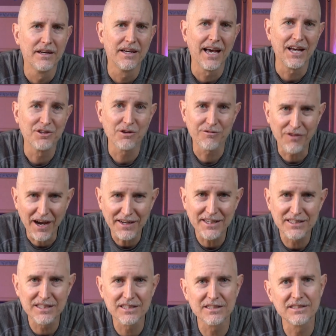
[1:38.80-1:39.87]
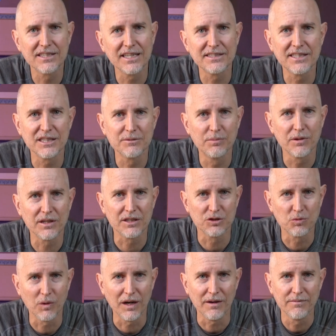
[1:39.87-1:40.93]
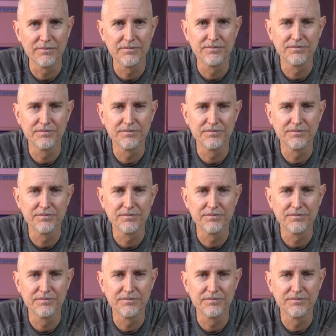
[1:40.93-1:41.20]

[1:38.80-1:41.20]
And you'll find this in Sensei's book as well.